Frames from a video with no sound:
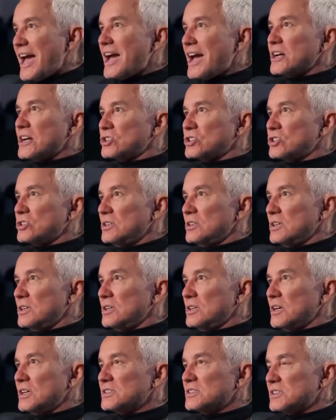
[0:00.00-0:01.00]
actually
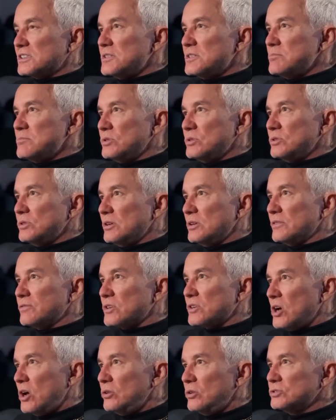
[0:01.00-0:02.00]
a symbol of
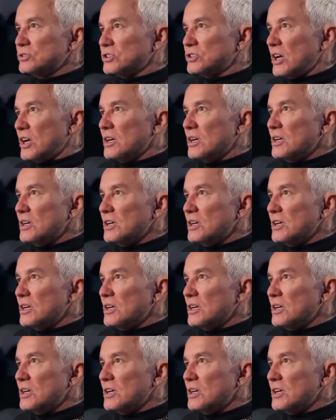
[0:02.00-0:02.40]
culture.